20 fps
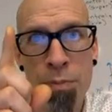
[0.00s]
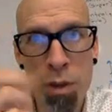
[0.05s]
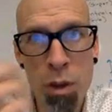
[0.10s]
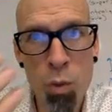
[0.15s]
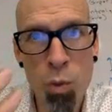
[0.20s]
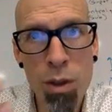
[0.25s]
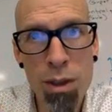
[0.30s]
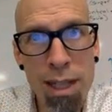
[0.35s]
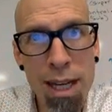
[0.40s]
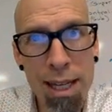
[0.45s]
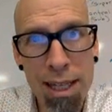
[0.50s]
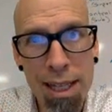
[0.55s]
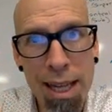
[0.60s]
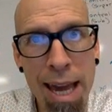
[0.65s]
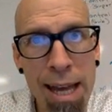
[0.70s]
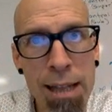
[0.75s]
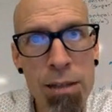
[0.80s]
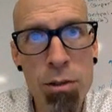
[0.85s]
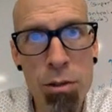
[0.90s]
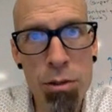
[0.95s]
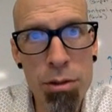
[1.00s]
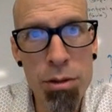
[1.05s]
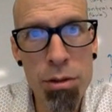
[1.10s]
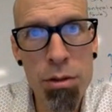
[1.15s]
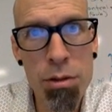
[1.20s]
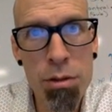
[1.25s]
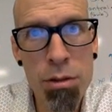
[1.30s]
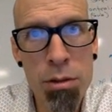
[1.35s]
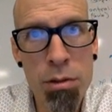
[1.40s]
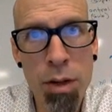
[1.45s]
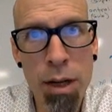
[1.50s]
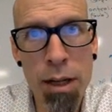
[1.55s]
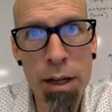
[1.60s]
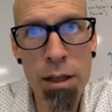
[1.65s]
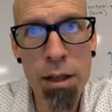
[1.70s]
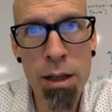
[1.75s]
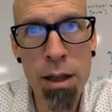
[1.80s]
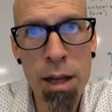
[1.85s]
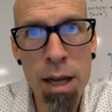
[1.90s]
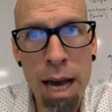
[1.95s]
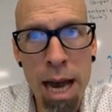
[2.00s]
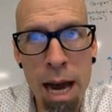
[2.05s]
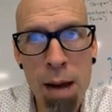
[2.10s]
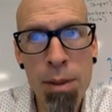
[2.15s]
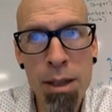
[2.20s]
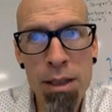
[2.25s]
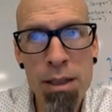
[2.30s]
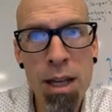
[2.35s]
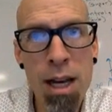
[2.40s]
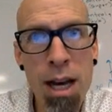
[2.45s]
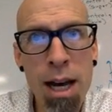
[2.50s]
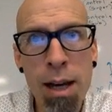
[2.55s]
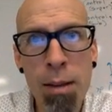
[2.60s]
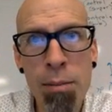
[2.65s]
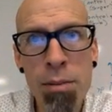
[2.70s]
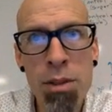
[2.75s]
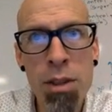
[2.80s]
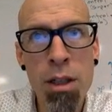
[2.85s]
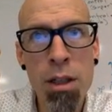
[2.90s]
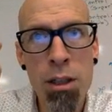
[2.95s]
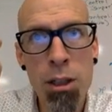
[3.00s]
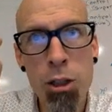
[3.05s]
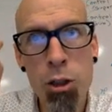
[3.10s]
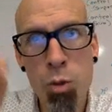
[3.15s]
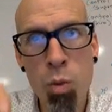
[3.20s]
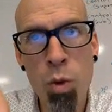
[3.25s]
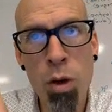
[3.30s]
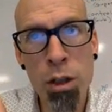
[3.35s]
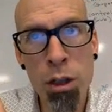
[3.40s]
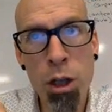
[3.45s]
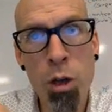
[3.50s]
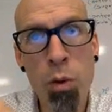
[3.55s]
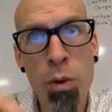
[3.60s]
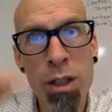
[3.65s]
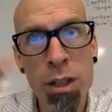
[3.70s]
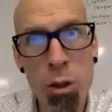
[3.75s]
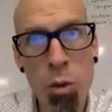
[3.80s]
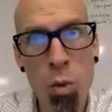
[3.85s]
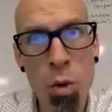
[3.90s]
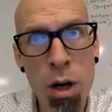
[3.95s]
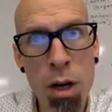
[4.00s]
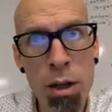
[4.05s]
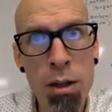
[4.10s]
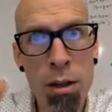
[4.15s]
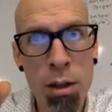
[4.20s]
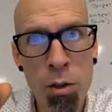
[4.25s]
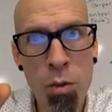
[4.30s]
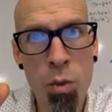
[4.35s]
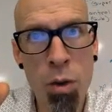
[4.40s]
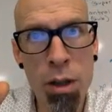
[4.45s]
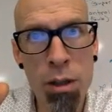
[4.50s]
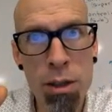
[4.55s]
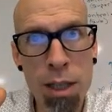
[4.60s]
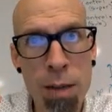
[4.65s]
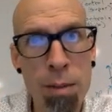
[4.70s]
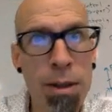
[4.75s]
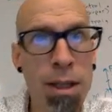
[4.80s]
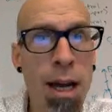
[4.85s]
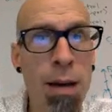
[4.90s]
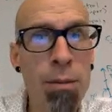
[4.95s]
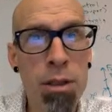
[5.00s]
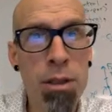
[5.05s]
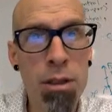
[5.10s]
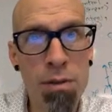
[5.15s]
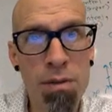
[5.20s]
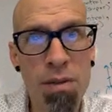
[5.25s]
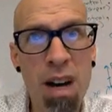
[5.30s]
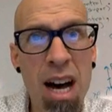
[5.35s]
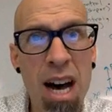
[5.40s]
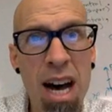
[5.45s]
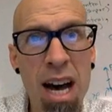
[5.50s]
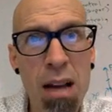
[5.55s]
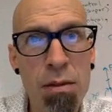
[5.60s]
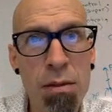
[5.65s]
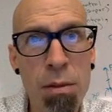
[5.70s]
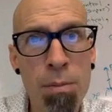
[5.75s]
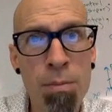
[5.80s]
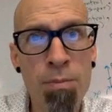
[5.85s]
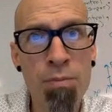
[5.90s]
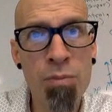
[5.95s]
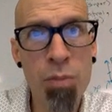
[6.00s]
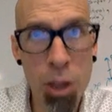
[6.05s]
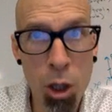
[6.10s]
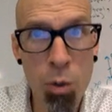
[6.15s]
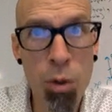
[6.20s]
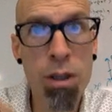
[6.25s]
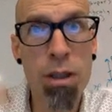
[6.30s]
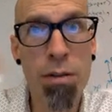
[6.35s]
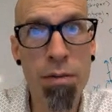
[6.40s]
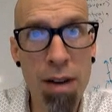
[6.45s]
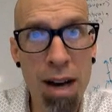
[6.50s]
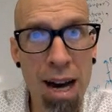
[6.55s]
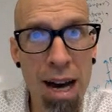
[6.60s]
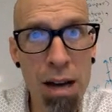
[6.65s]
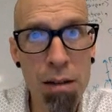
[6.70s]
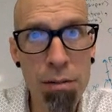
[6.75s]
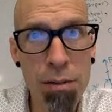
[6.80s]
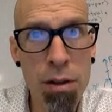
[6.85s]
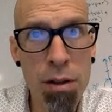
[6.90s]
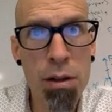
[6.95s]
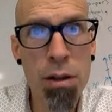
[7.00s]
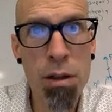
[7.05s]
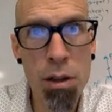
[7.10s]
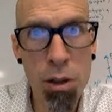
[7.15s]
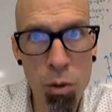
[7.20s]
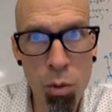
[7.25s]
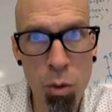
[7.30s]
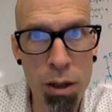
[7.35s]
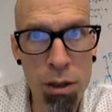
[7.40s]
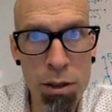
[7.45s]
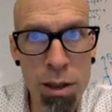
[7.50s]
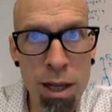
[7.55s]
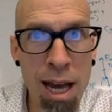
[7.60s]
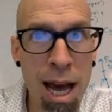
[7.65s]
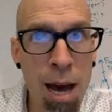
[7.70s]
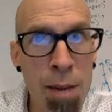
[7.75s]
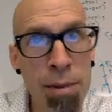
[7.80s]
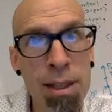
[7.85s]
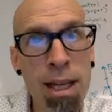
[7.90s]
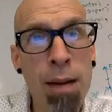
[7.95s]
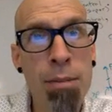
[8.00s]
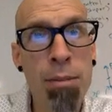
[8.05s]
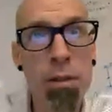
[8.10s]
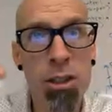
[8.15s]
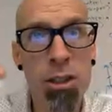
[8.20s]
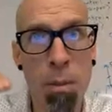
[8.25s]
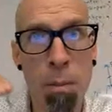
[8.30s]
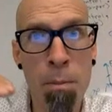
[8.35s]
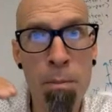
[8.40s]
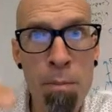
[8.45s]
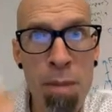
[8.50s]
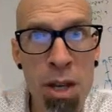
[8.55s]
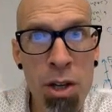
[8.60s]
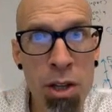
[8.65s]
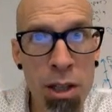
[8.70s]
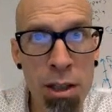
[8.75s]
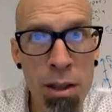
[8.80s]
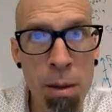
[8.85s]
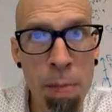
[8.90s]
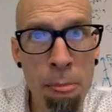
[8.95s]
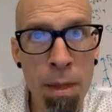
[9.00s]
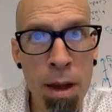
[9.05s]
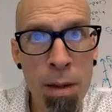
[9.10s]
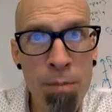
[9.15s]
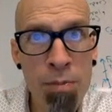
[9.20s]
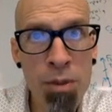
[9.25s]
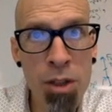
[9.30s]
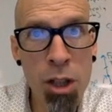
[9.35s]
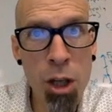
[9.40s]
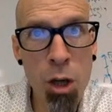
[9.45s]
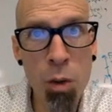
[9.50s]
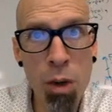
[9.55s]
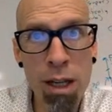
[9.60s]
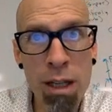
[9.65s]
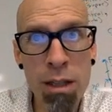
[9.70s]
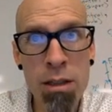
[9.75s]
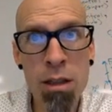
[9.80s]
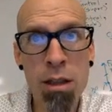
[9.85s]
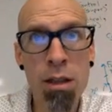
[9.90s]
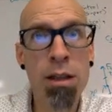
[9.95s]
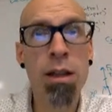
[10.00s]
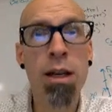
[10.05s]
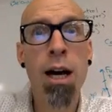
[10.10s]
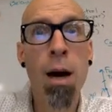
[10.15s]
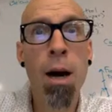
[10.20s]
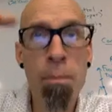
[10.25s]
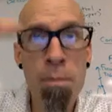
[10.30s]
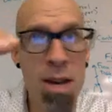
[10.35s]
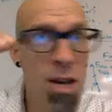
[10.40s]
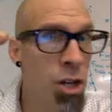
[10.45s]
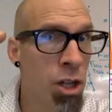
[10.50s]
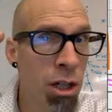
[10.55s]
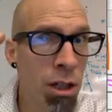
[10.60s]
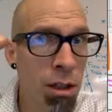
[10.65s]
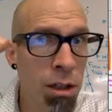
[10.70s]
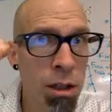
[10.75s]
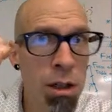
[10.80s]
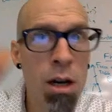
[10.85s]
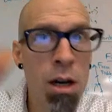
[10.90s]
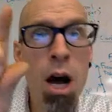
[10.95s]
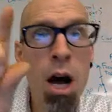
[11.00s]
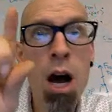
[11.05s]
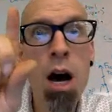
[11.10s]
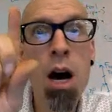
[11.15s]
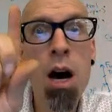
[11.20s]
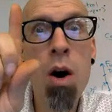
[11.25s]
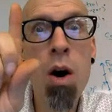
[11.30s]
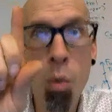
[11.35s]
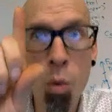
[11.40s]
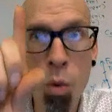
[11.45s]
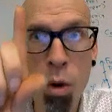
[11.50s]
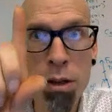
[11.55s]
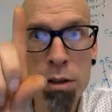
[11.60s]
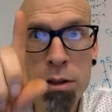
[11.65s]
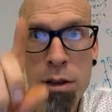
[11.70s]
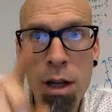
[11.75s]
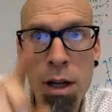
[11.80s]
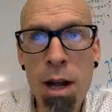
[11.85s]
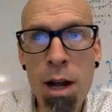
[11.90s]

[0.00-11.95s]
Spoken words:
We say it cancels, right? How many times does 1 go into 1? Once. How many times does 5 go into 5? Once. How many times does a million go into a million? Once.